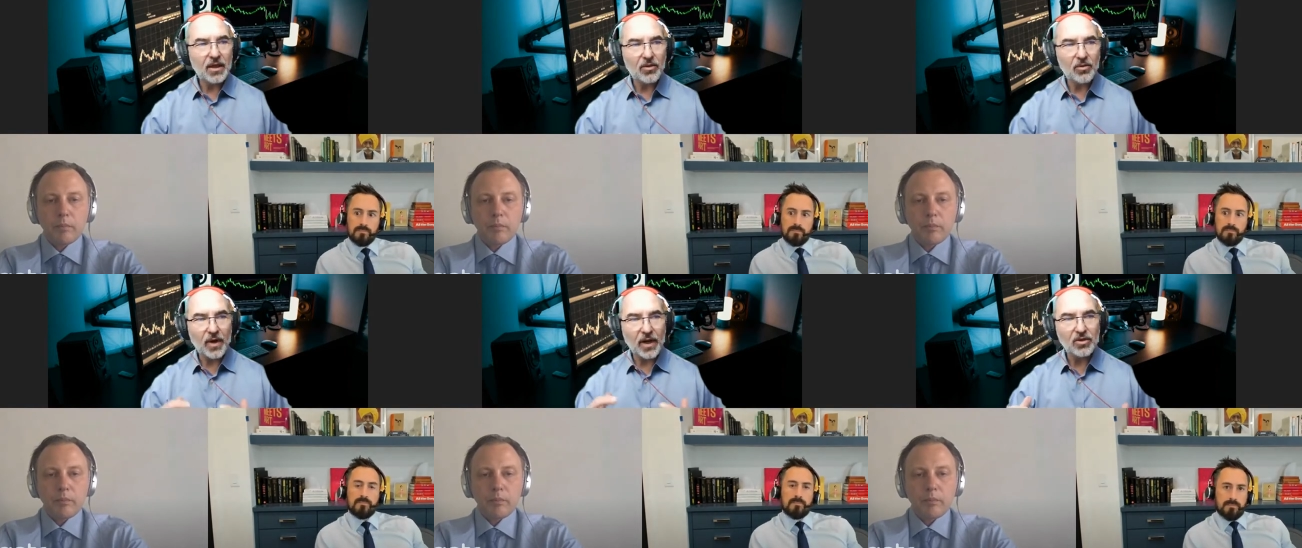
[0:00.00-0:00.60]
Speaker 1: you know,
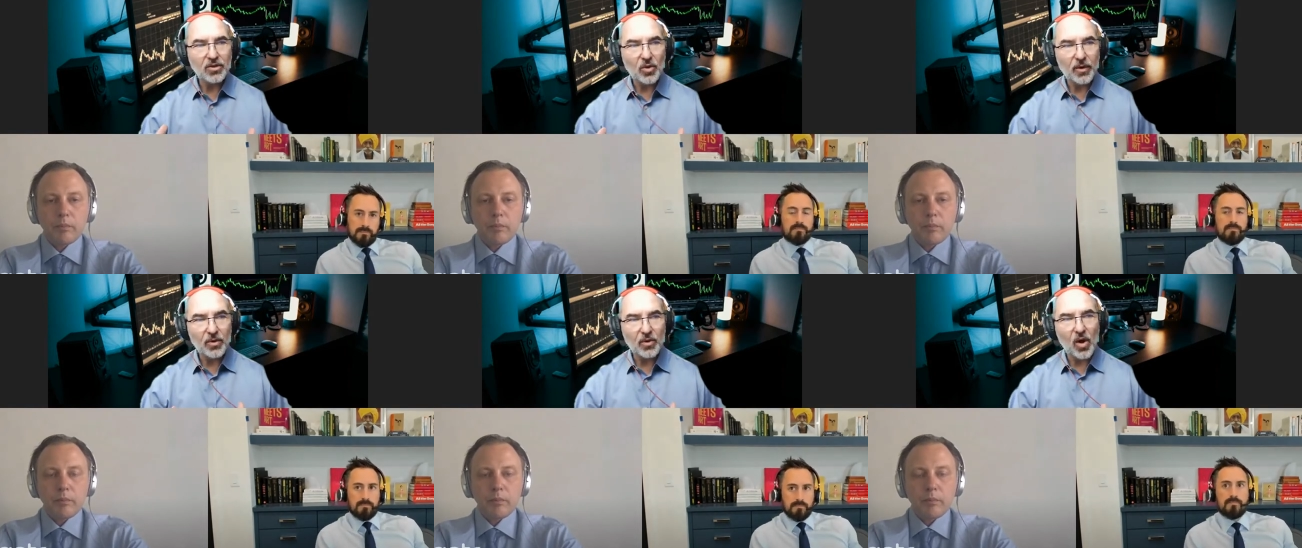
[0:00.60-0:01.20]
the
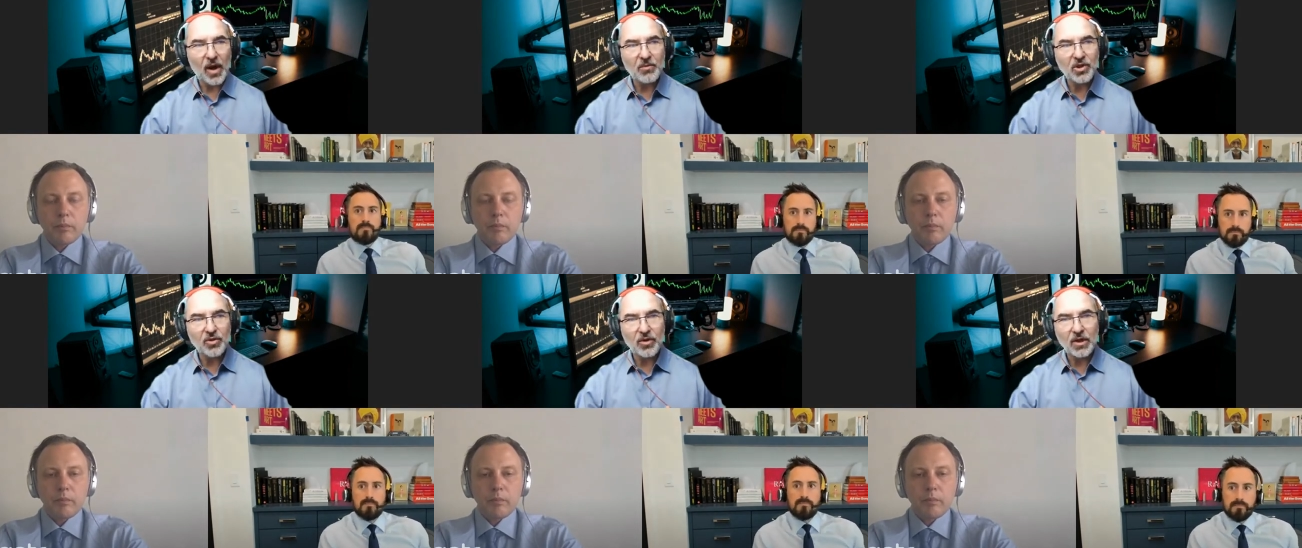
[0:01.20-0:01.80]
regulatory
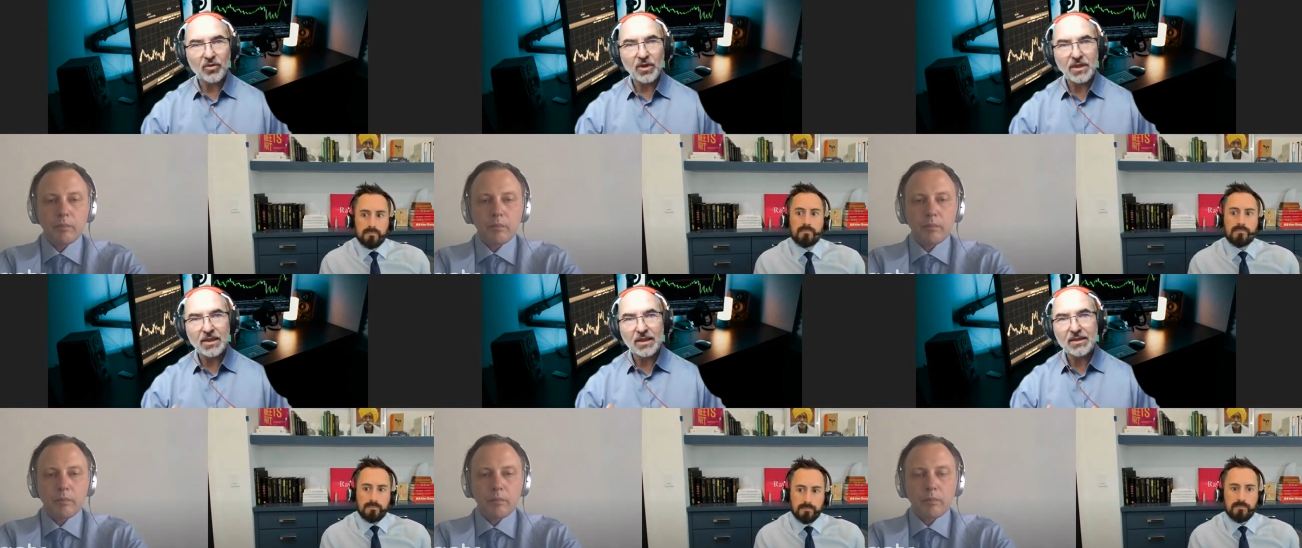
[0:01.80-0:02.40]
requirements are
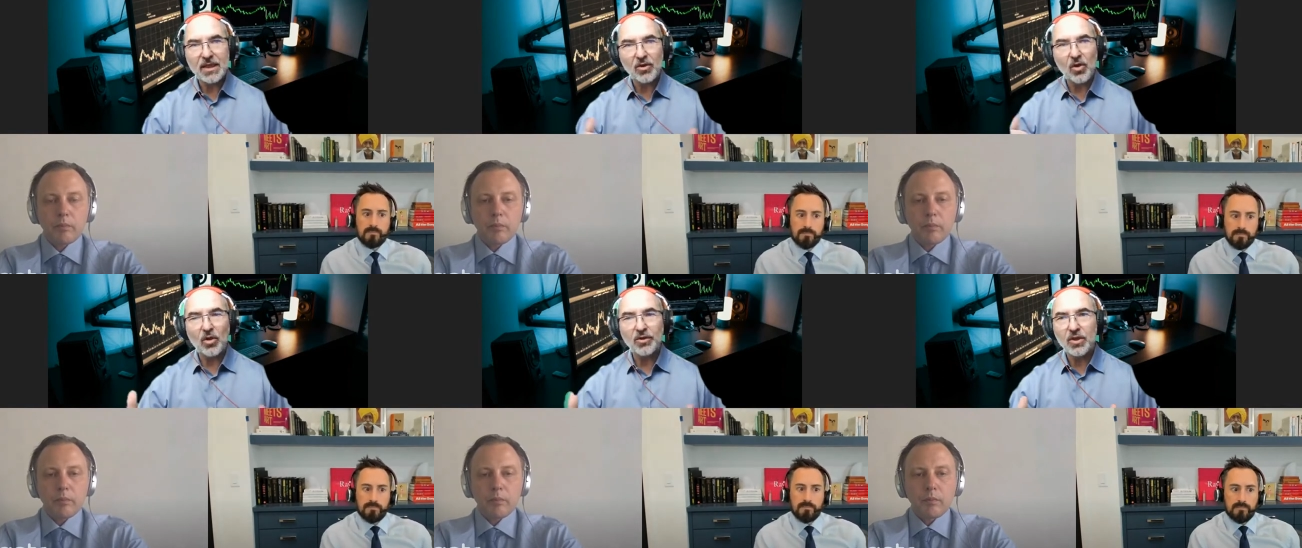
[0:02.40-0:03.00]
increasing,
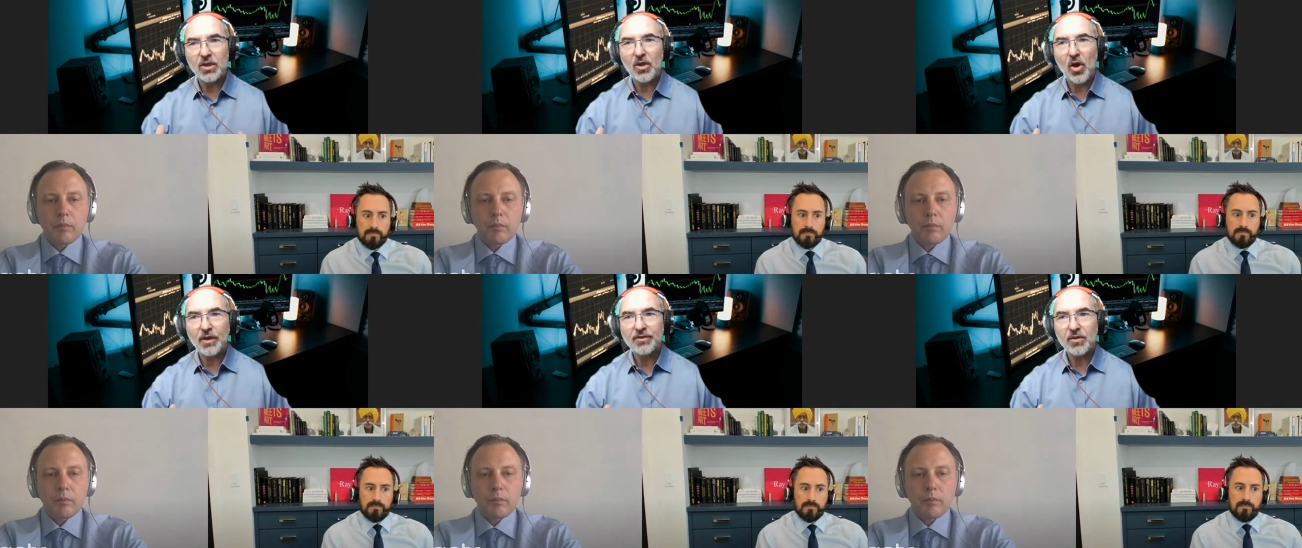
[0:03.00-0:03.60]
technology
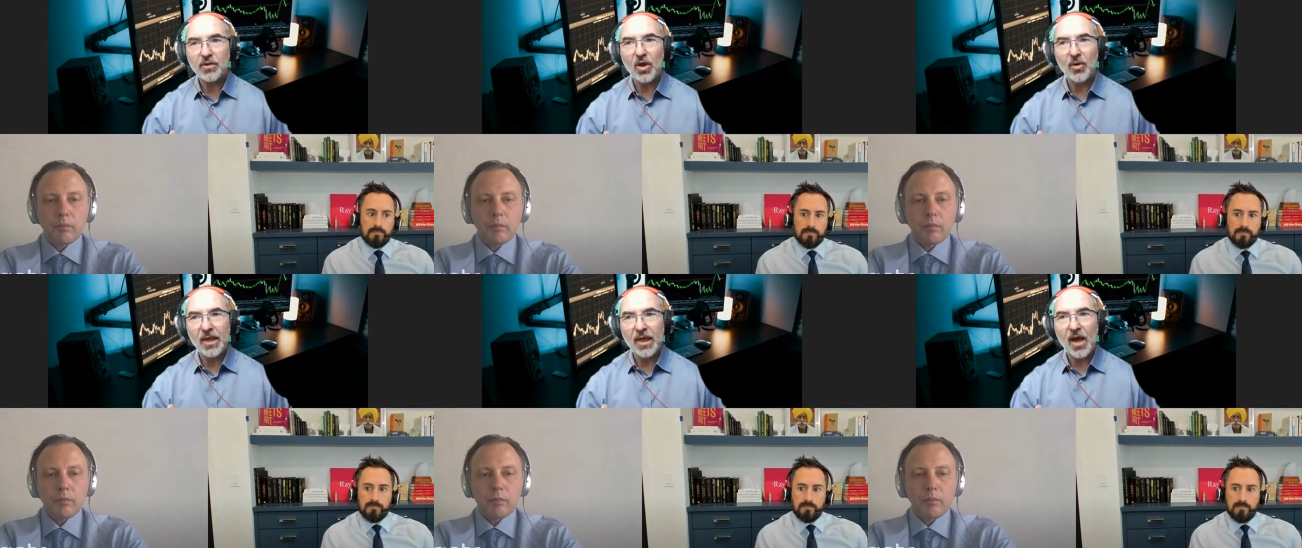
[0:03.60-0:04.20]
costs are
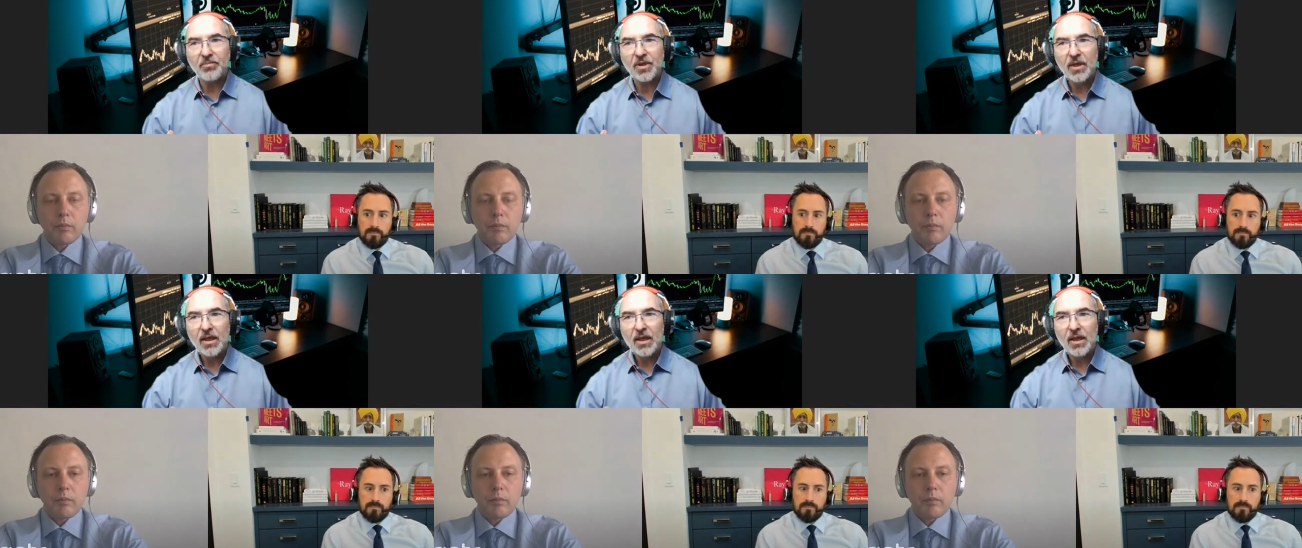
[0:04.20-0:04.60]
going up,